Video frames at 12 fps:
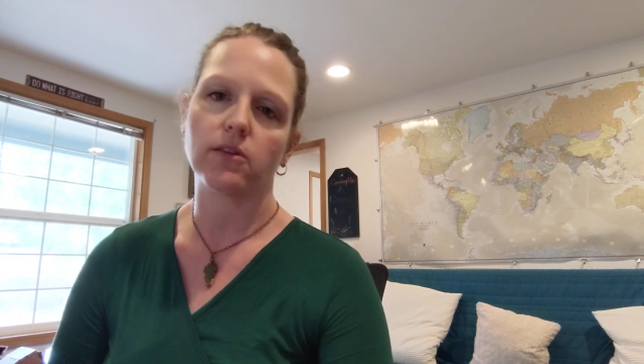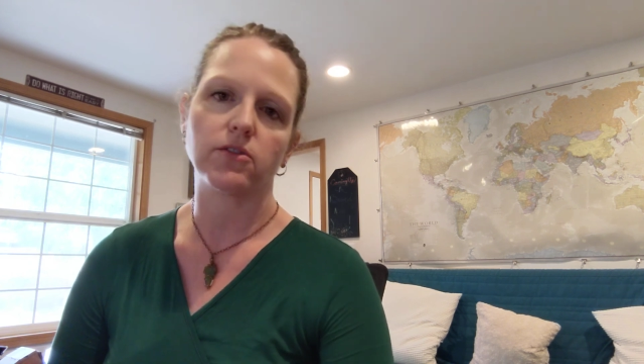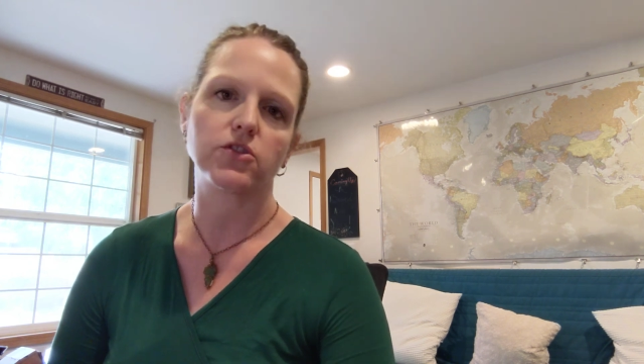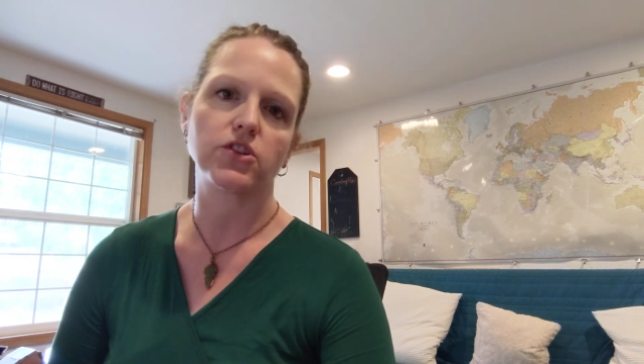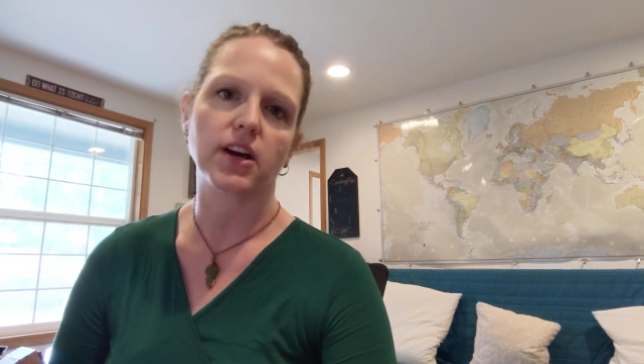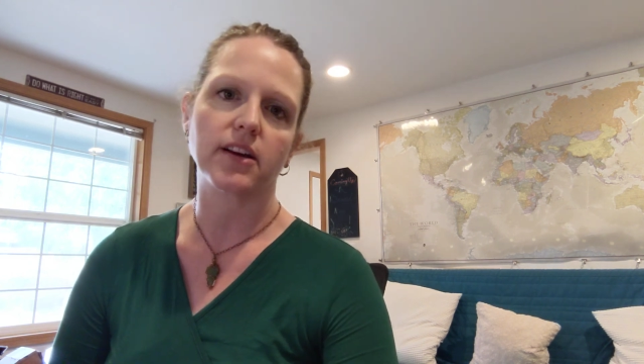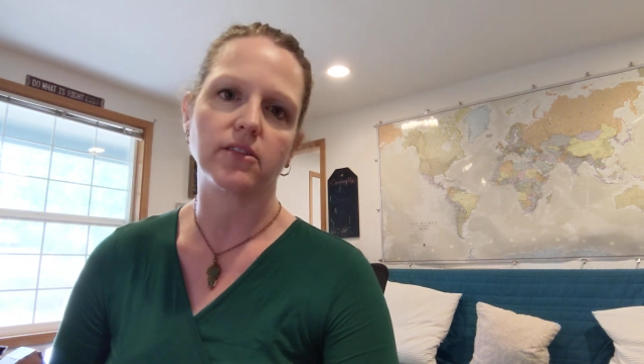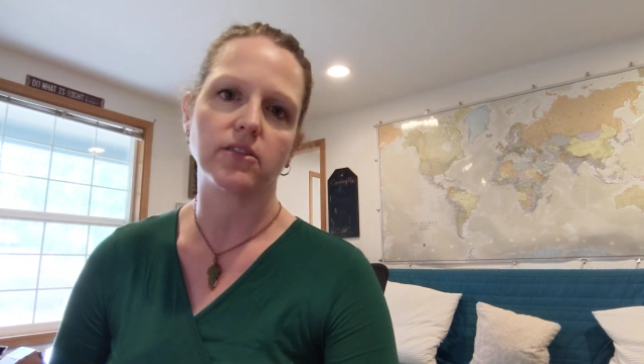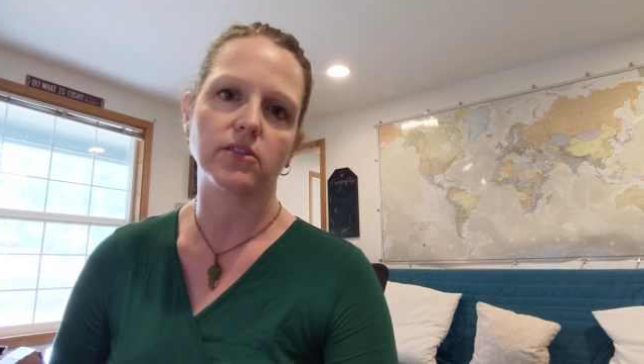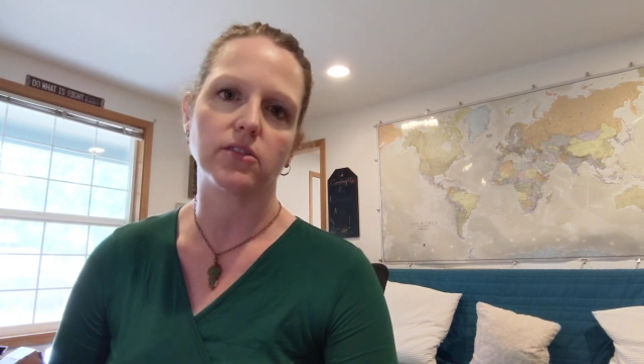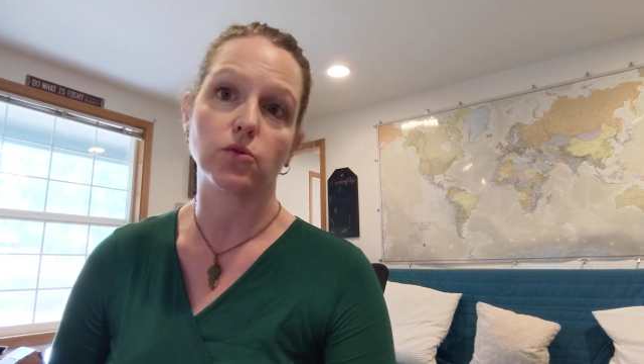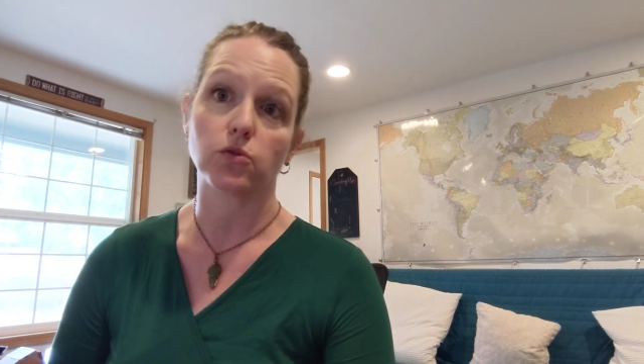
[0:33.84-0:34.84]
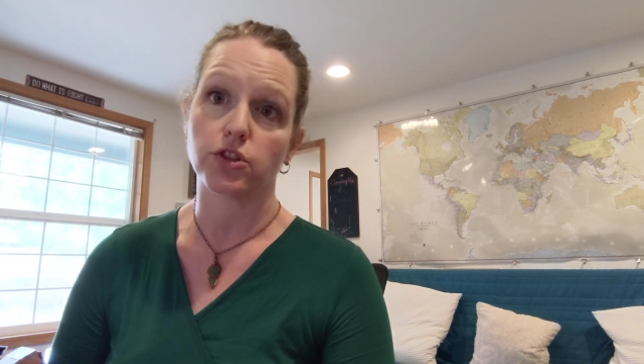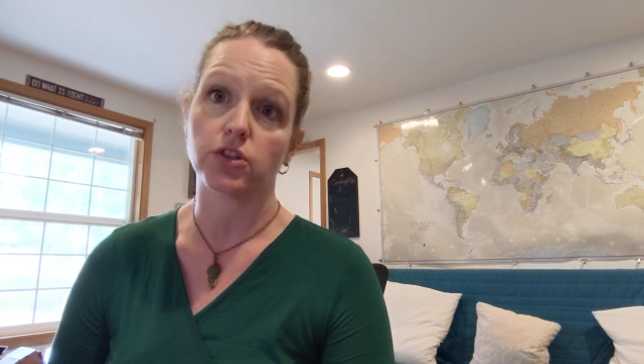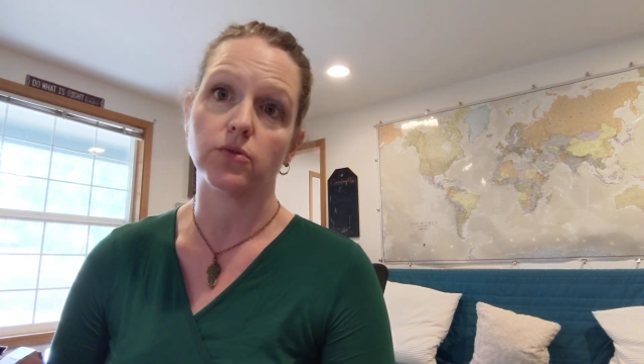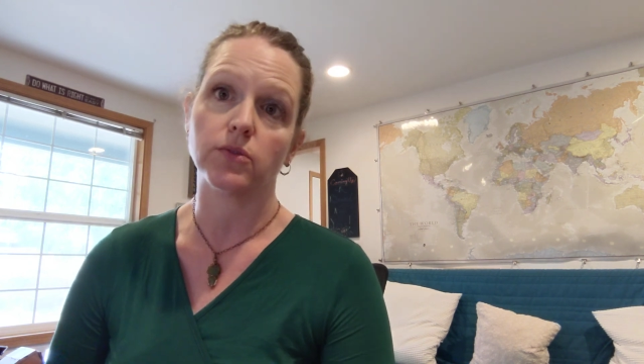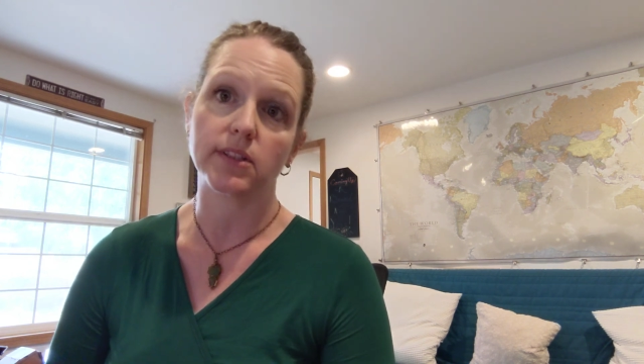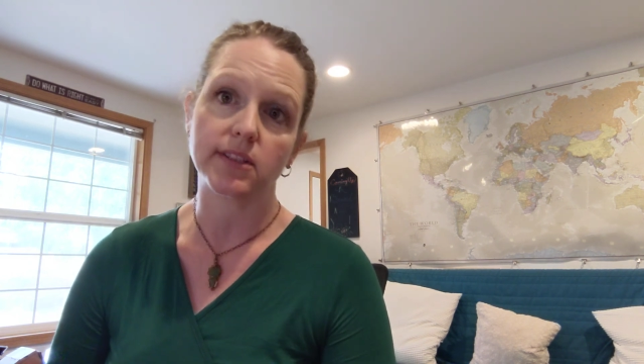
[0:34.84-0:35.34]
your child's or
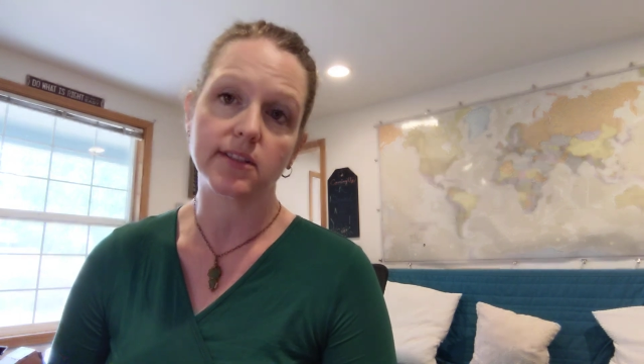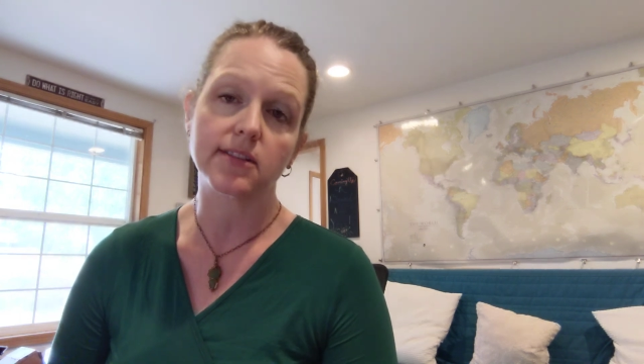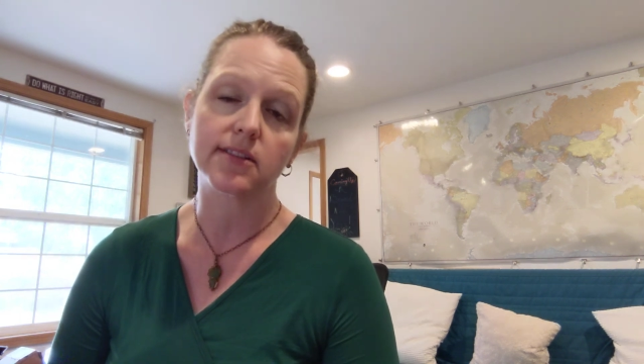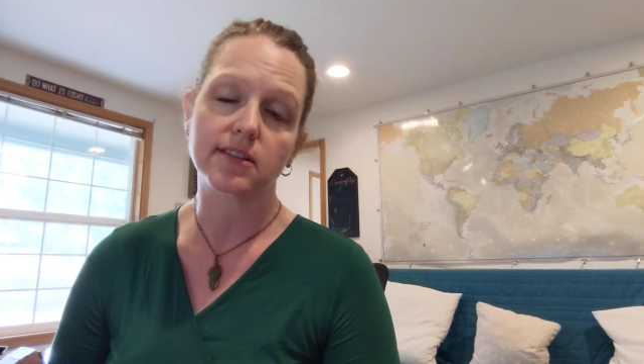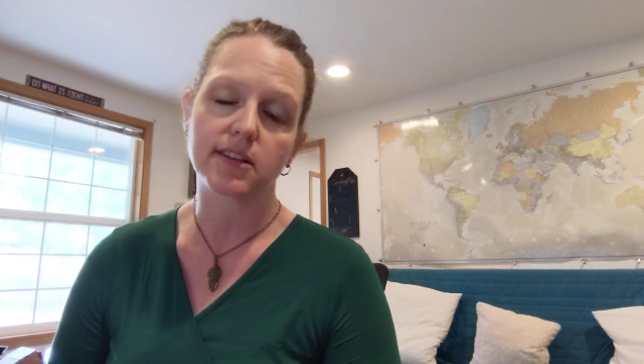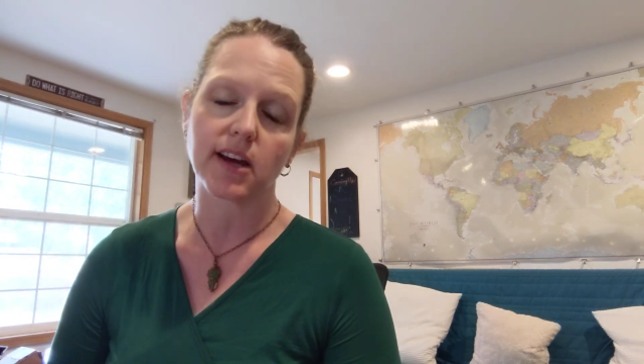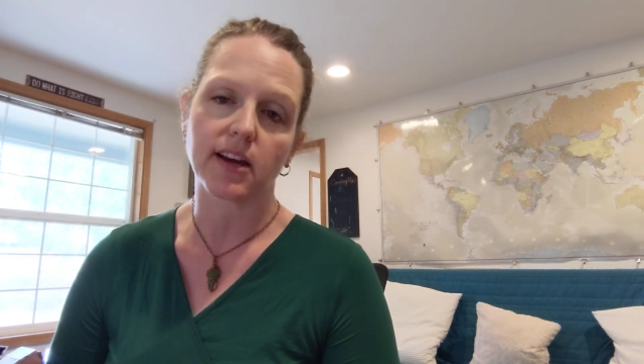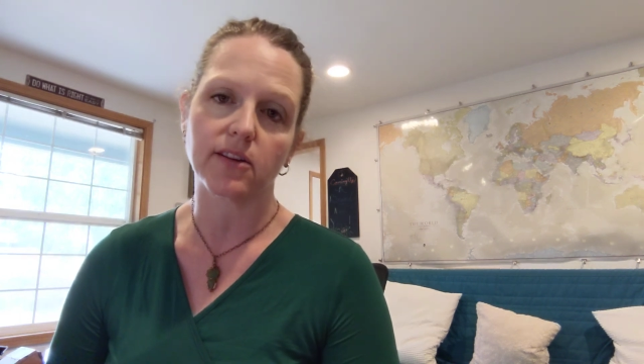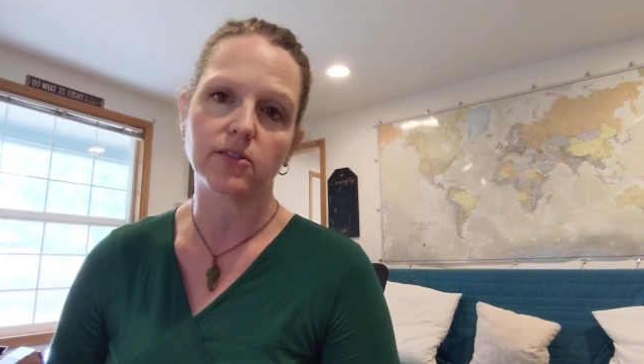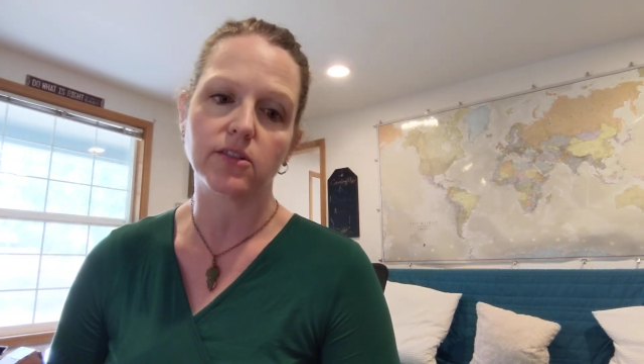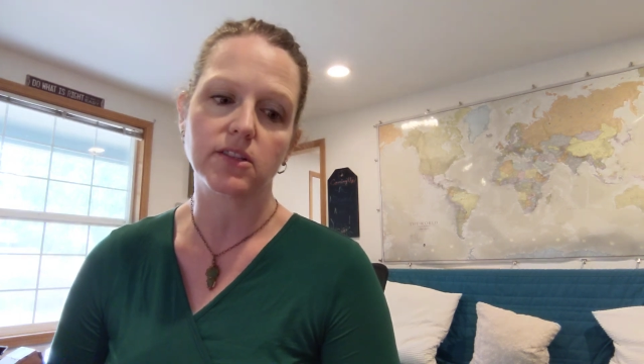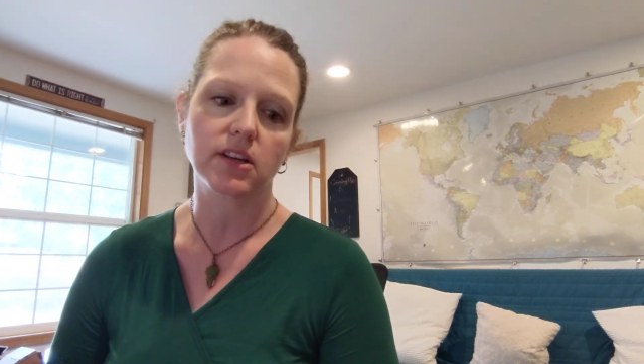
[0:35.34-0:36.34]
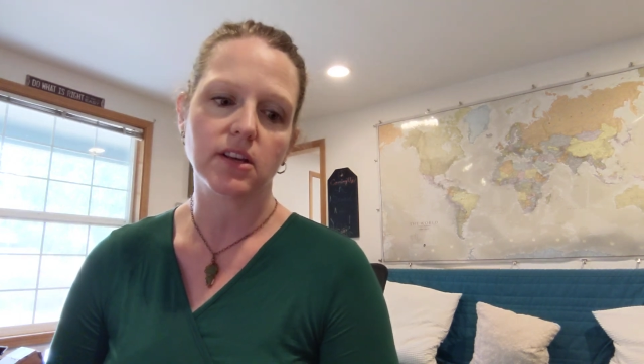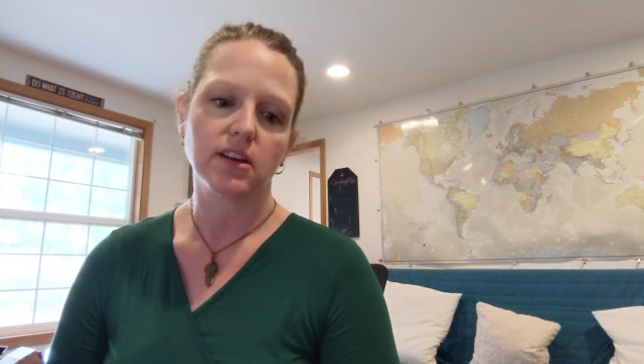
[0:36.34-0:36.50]
children's styles.